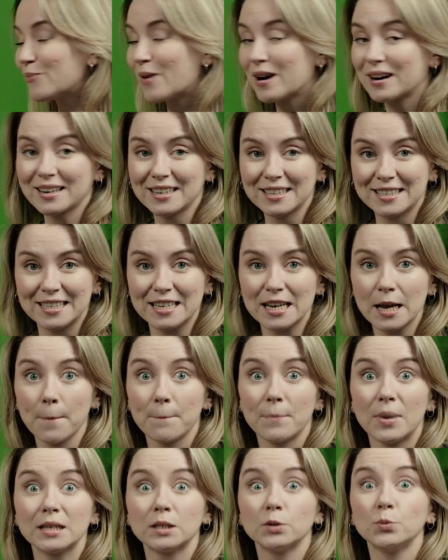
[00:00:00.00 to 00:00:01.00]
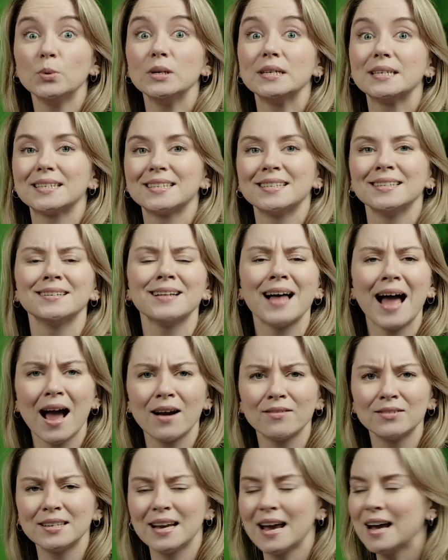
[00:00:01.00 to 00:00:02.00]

marketing, but we still haven't